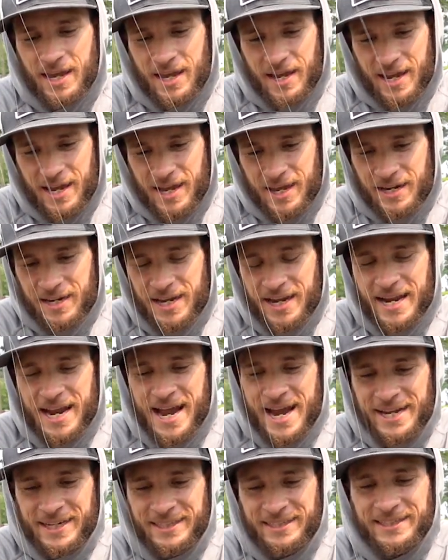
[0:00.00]
and I
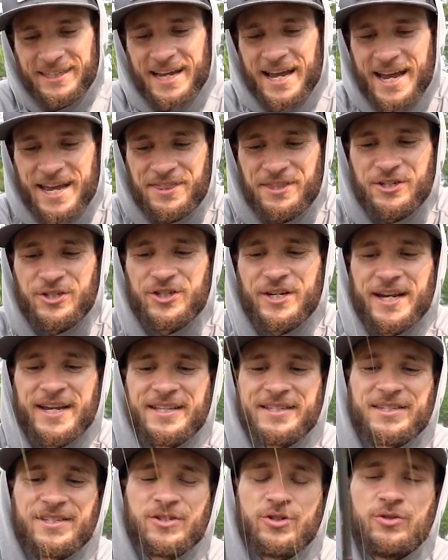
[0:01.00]
hadn't had the
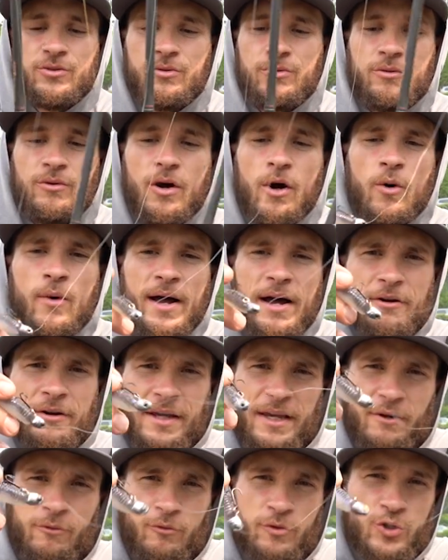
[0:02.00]
chance to go out
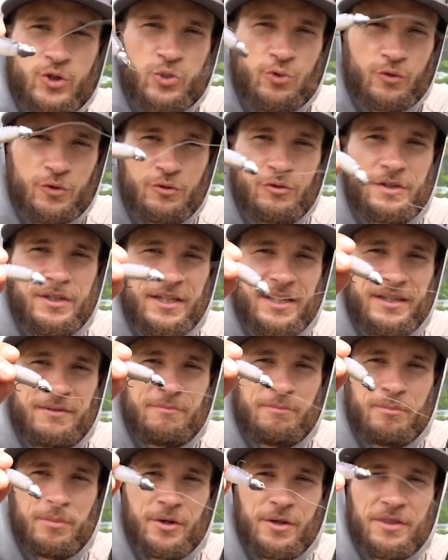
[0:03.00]
and truly
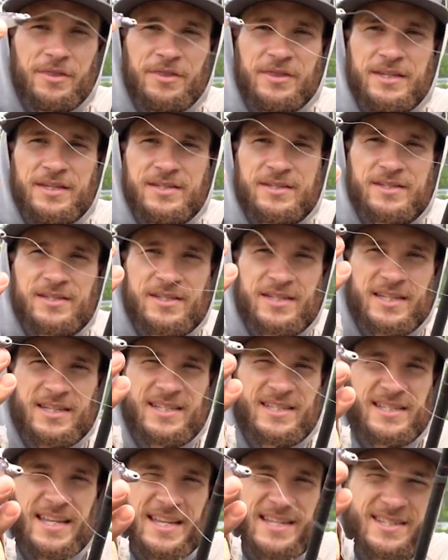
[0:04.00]
put these 6th
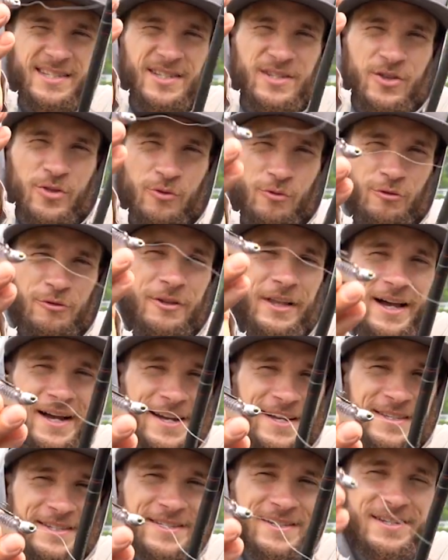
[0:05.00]
Sense through
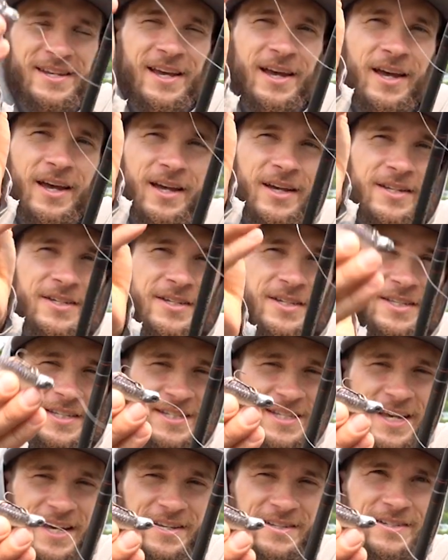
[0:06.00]
lines to the
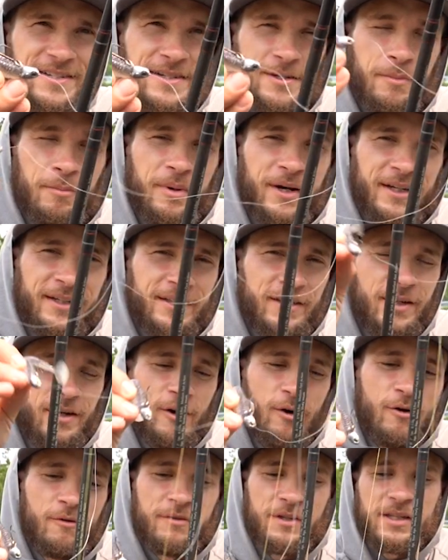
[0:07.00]
test. But
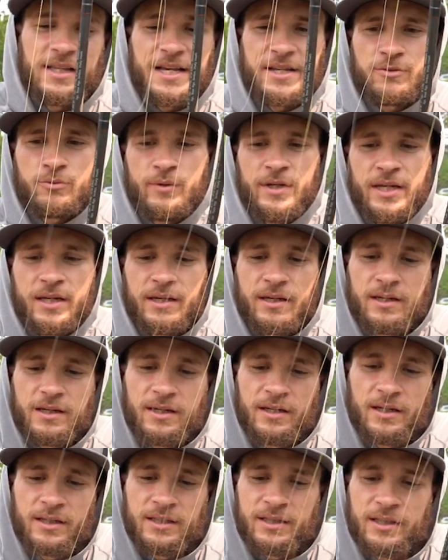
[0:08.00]
over the last week,
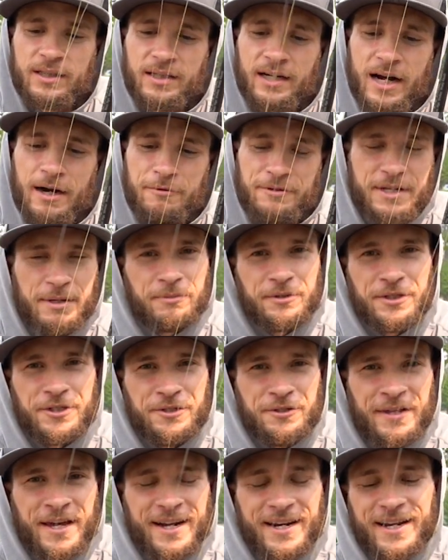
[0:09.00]
I was able to
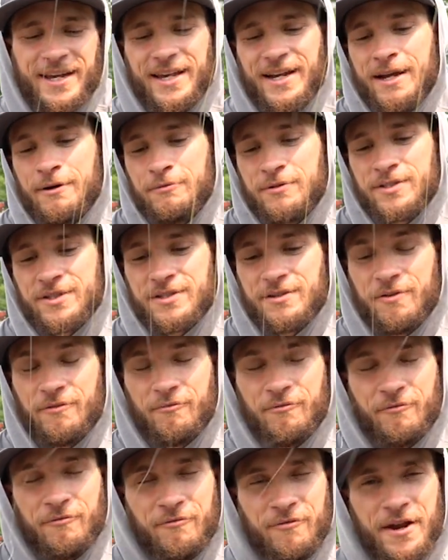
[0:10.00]
do that, and I was
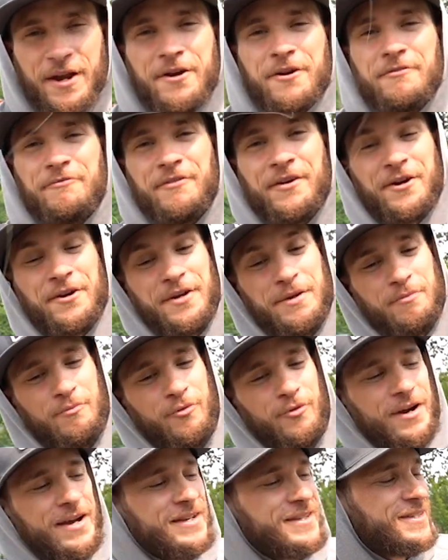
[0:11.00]
very, very
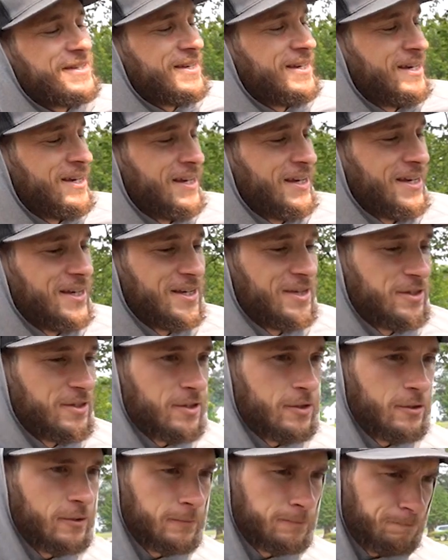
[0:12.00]
impressed.
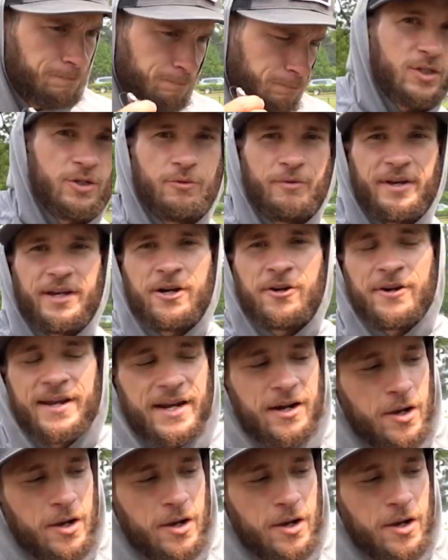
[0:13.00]
So to reiterate